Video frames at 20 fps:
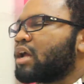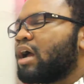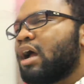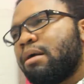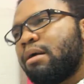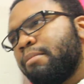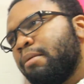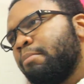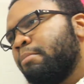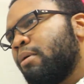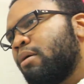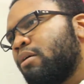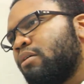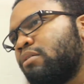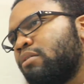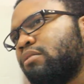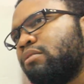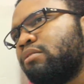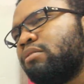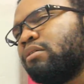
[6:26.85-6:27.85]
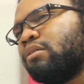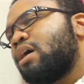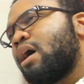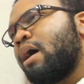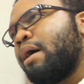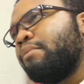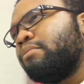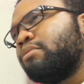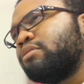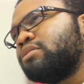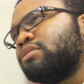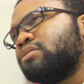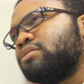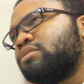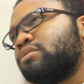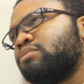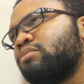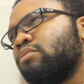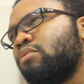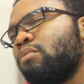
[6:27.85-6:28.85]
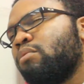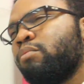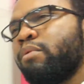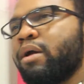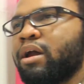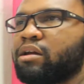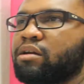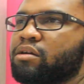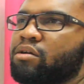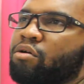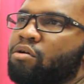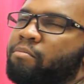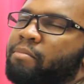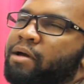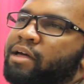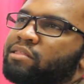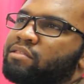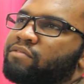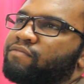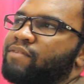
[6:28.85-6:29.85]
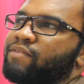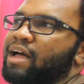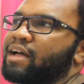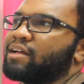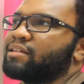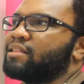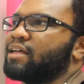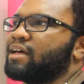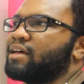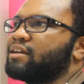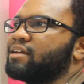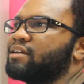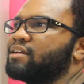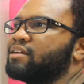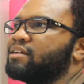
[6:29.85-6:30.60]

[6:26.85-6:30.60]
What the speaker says: I remember I was weirded out by the fact that,